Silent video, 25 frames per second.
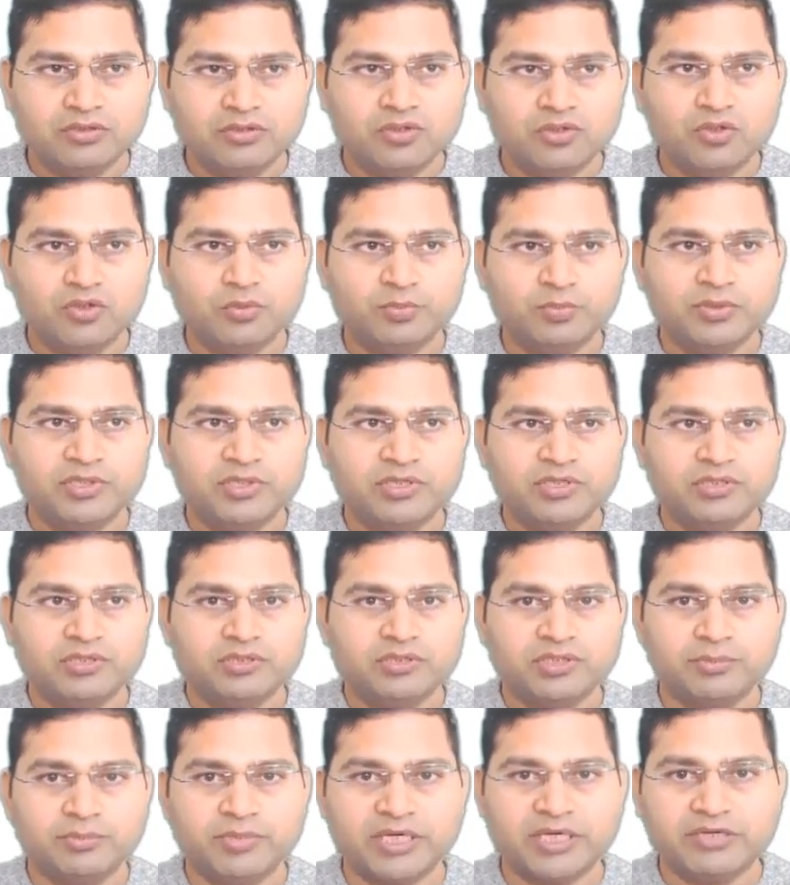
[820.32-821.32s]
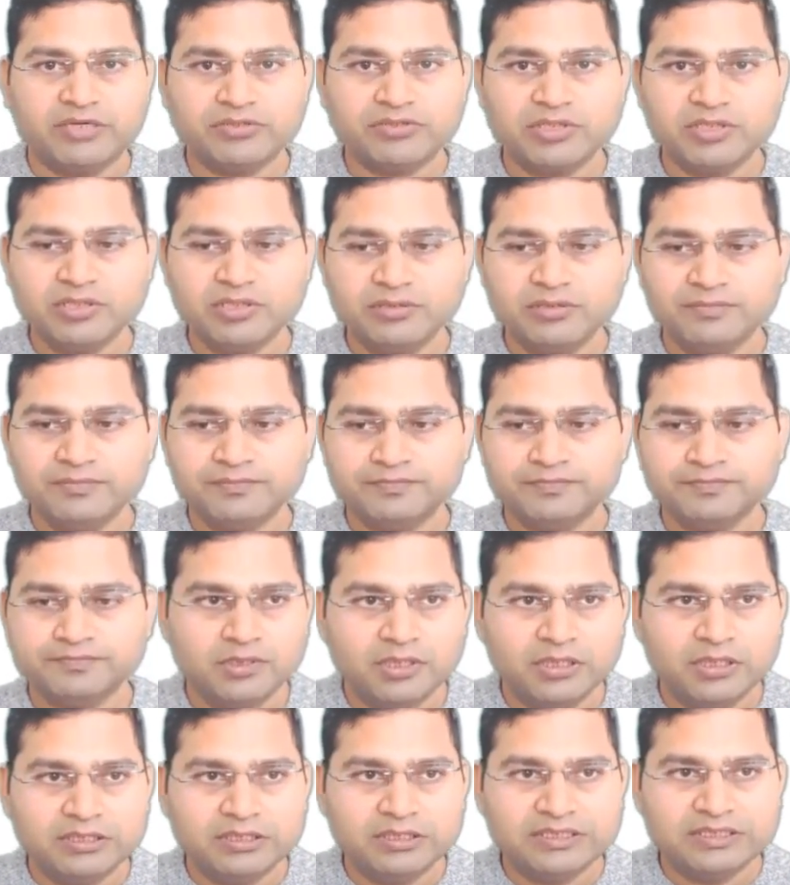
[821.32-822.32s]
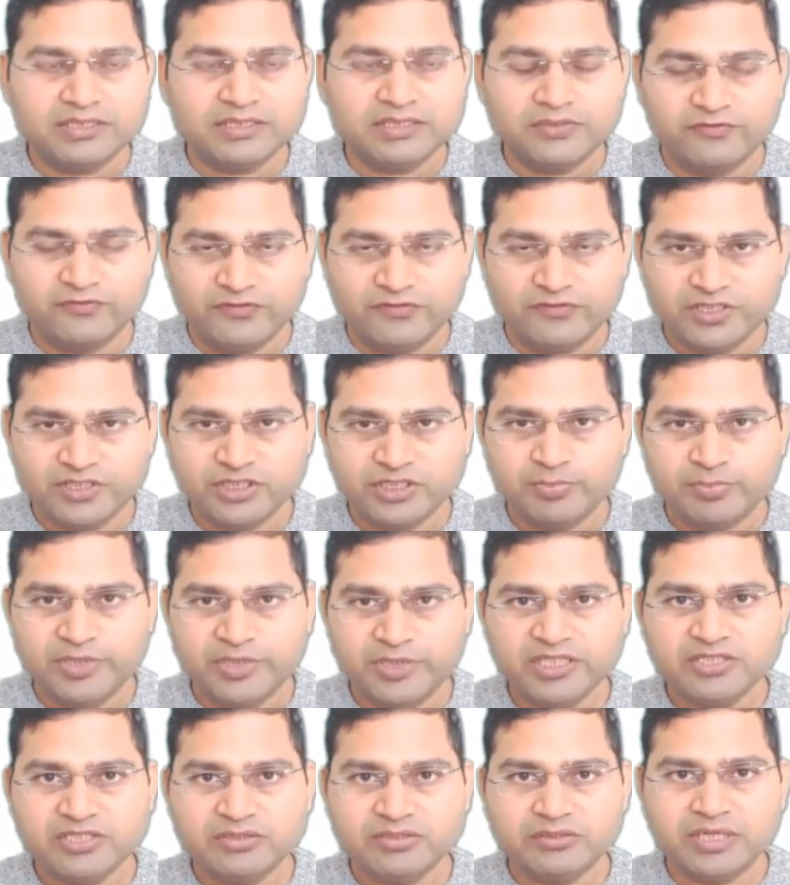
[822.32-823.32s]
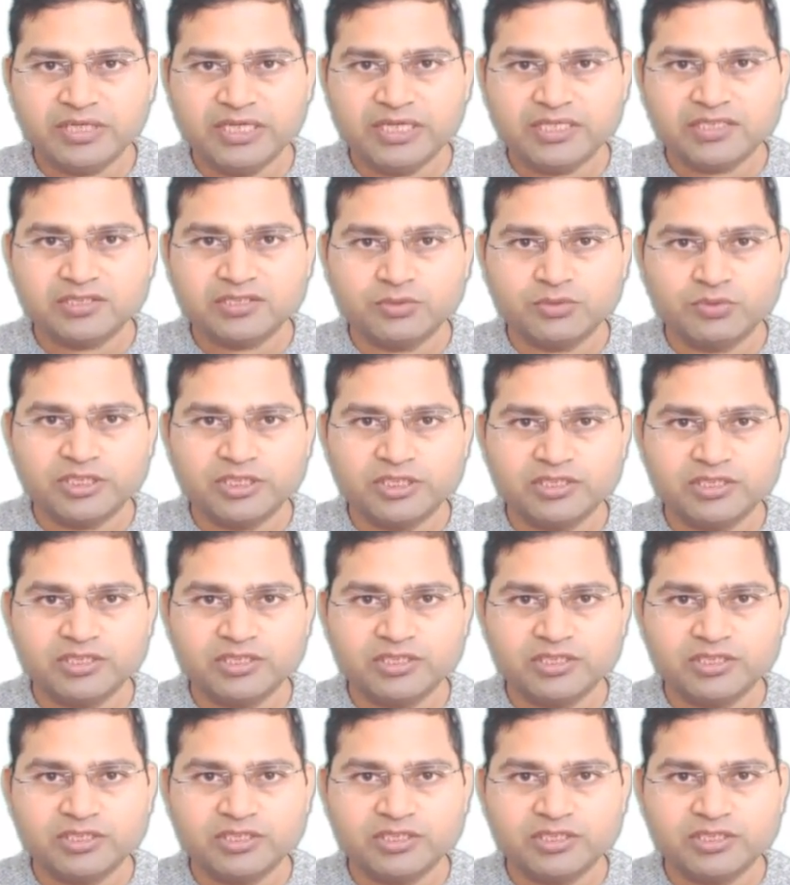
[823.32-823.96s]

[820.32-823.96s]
open the browser. This is the first page, right? So which